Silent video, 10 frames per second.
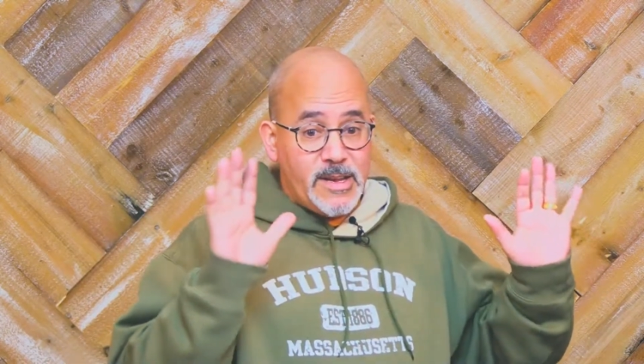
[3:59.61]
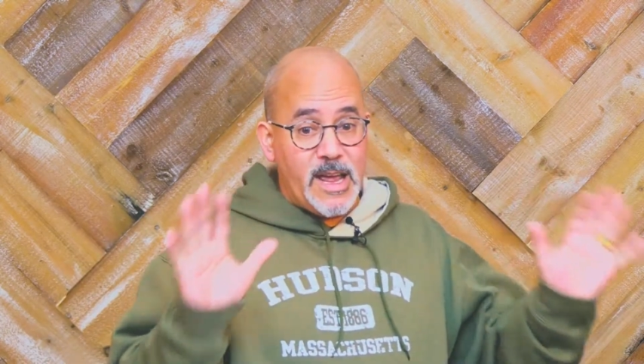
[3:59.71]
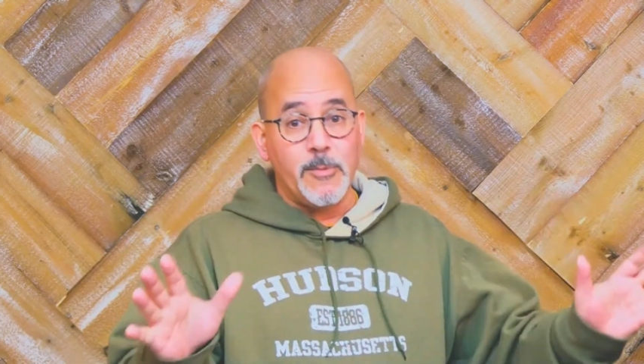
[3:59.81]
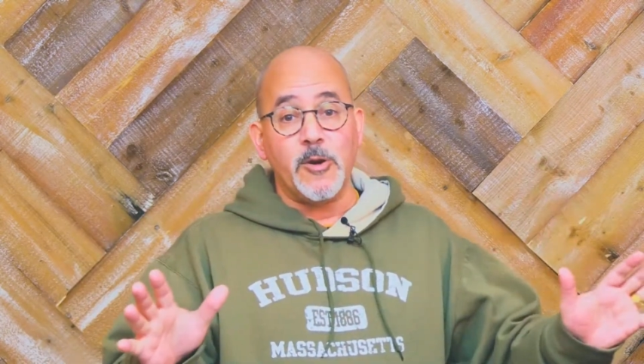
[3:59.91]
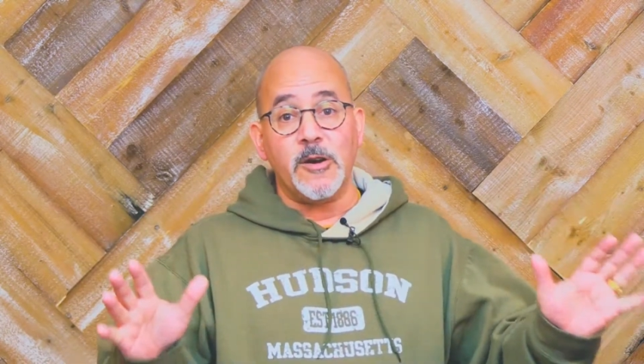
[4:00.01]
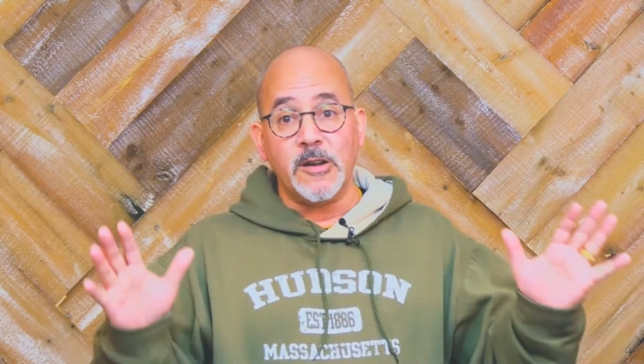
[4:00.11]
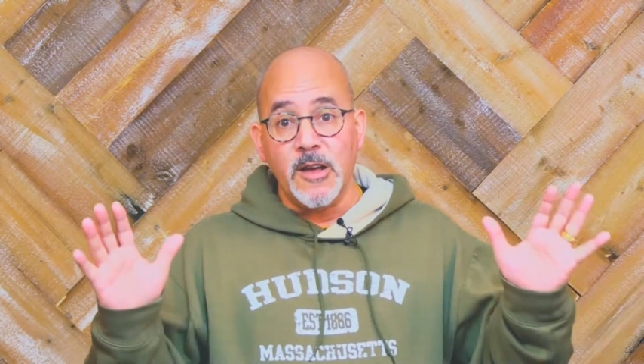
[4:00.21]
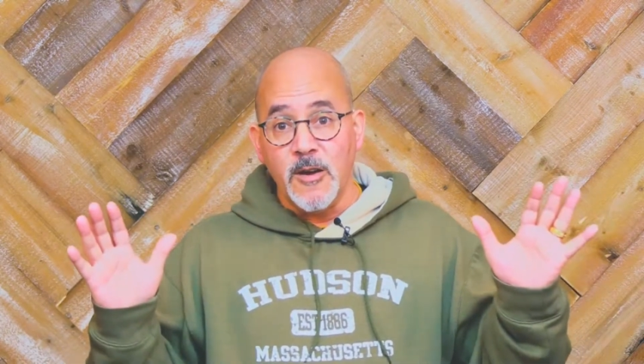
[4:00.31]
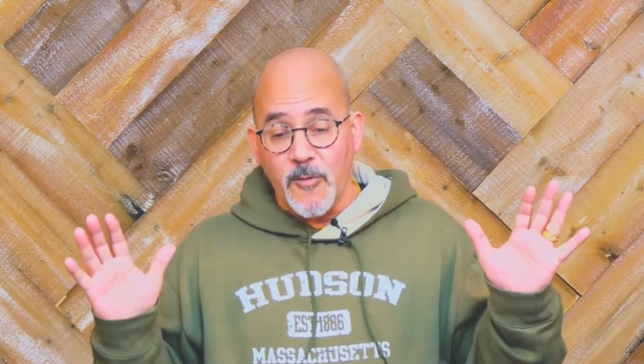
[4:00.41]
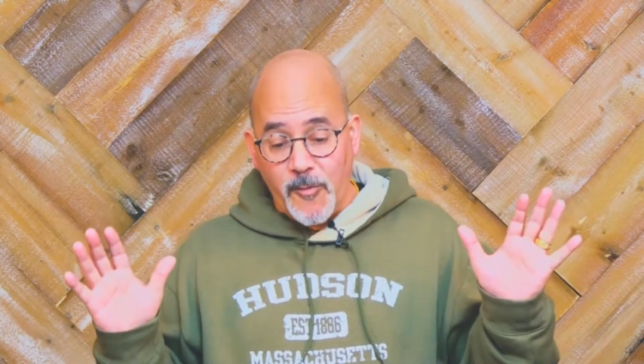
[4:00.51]
neighborhood
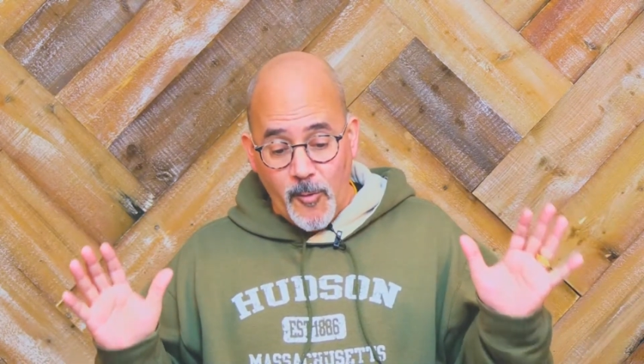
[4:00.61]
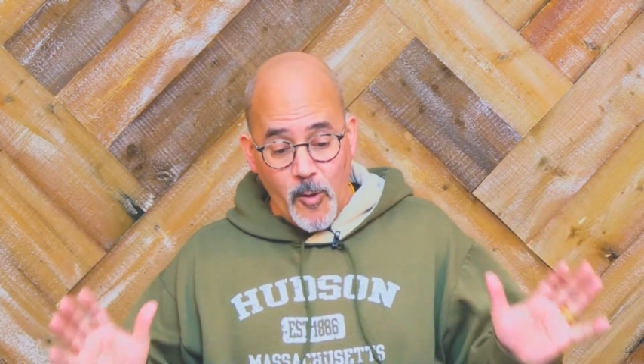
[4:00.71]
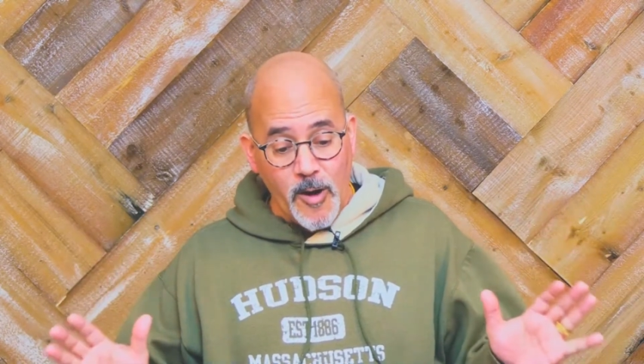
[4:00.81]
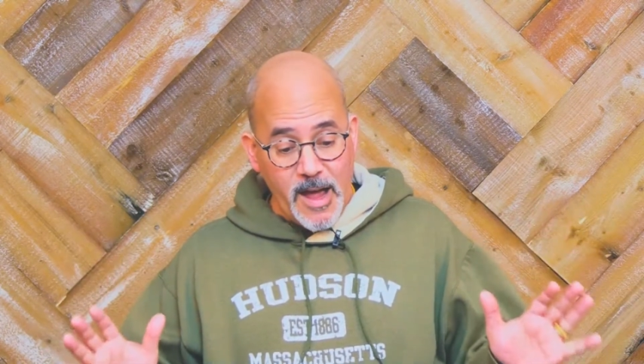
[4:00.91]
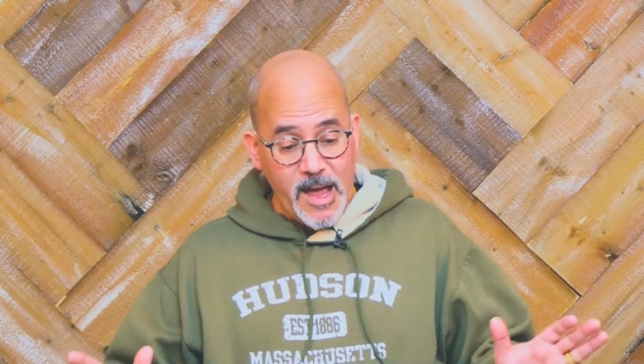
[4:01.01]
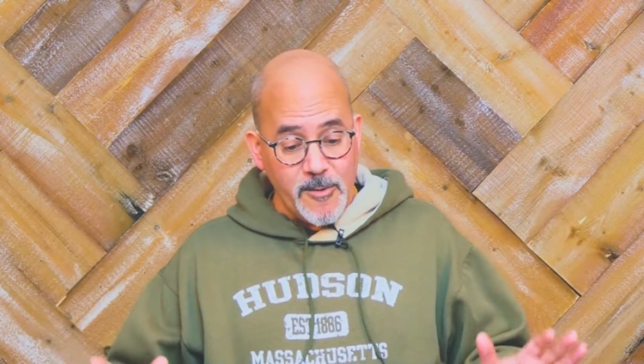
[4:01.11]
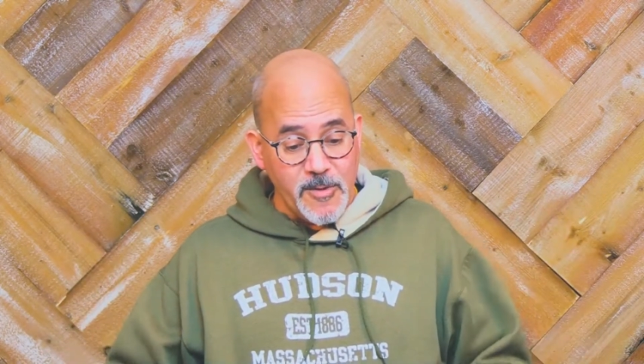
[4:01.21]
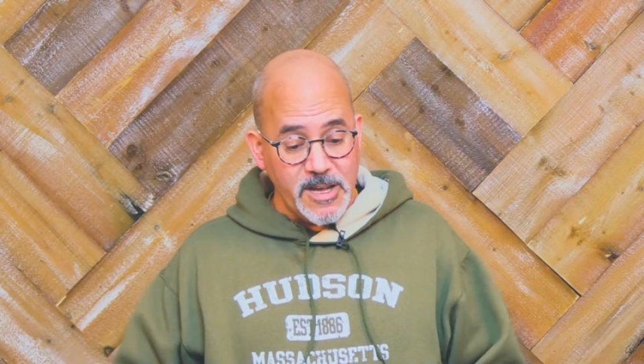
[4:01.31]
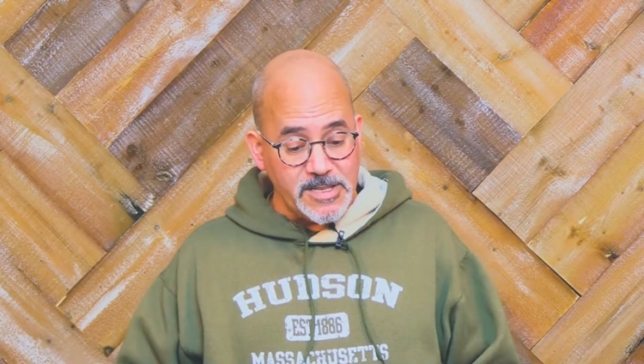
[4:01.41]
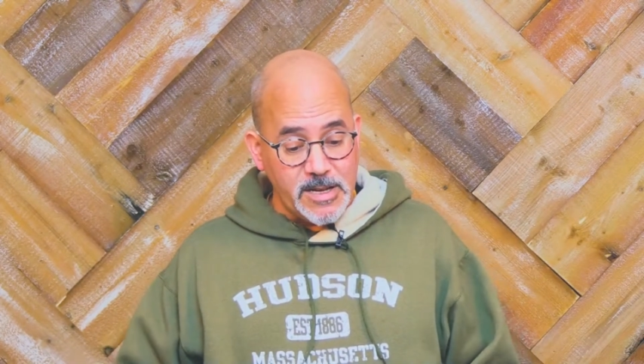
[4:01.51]
for a
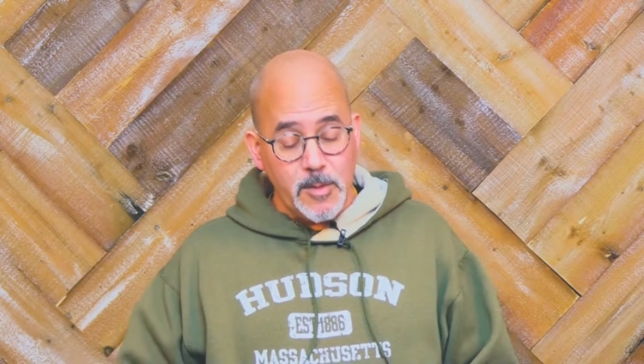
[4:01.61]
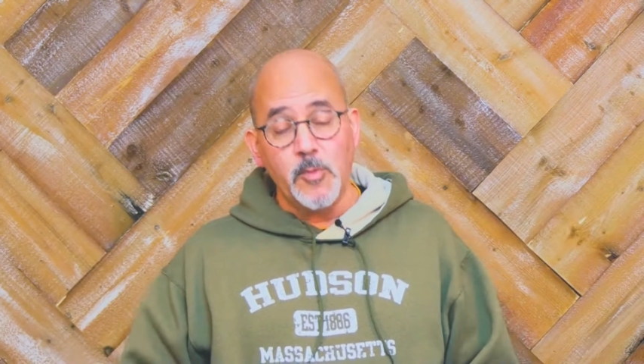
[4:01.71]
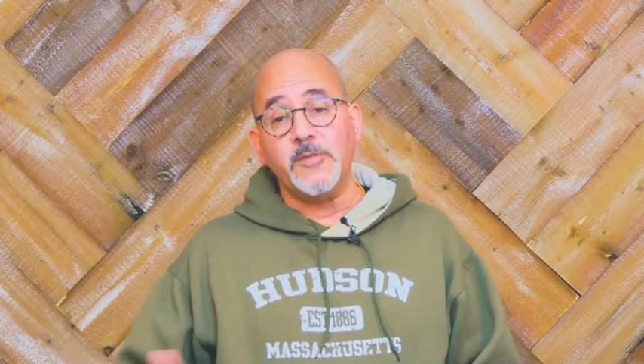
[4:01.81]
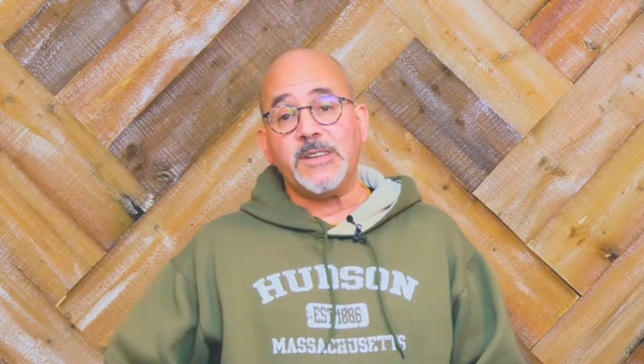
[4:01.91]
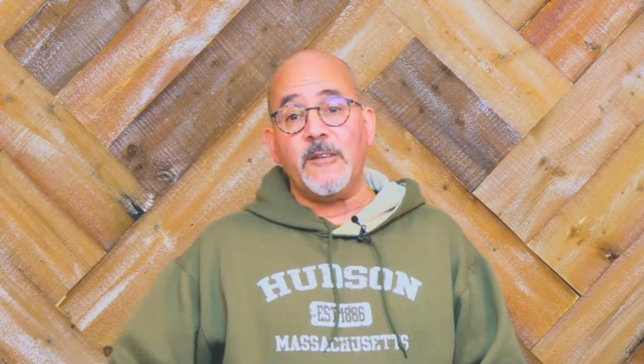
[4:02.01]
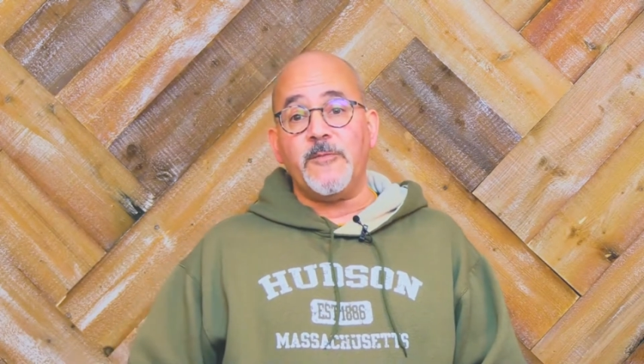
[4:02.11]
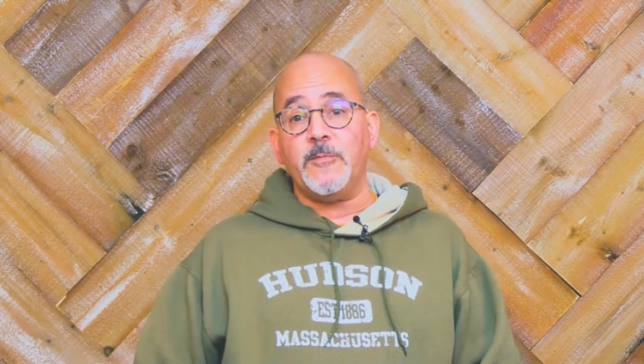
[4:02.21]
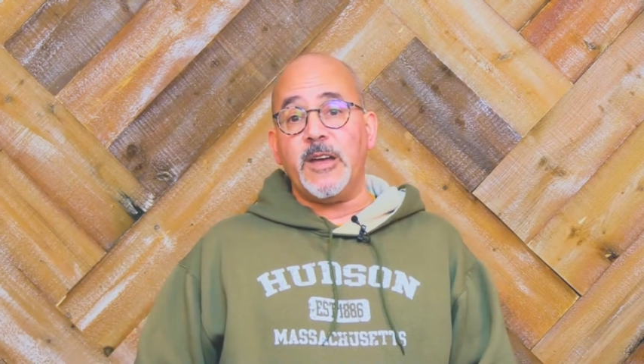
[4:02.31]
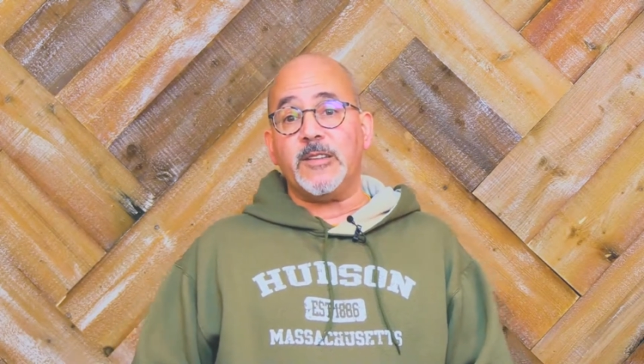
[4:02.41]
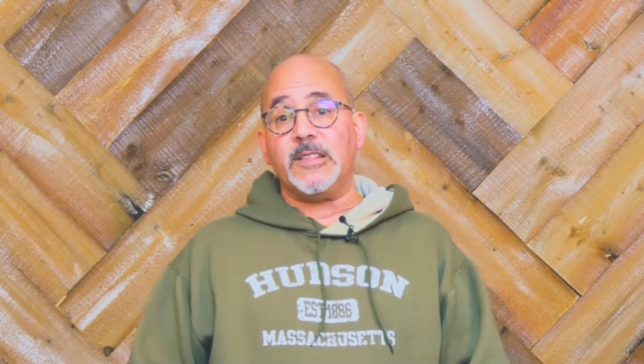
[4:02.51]
reason. He moves on
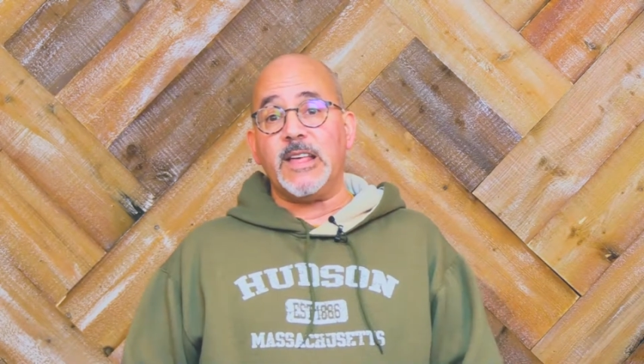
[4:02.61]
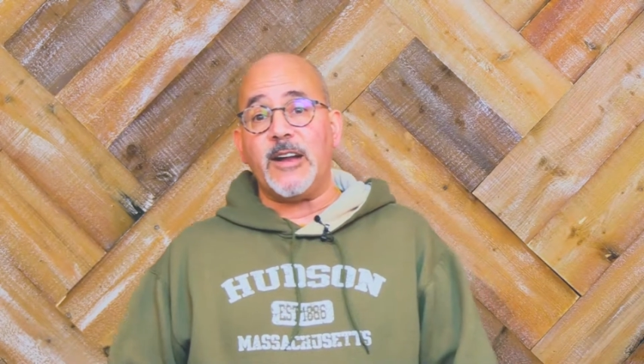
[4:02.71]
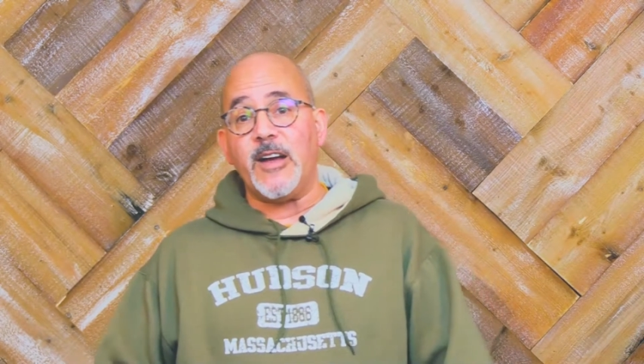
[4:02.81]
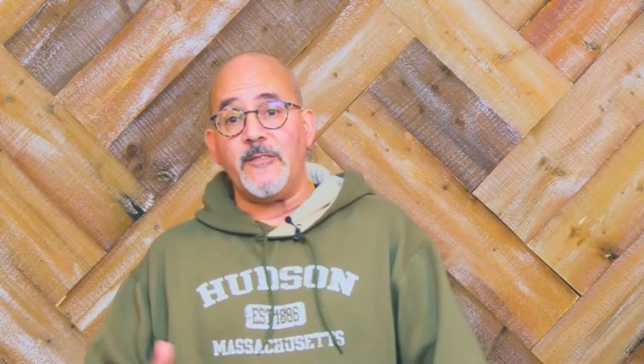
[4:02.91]
from there at the latter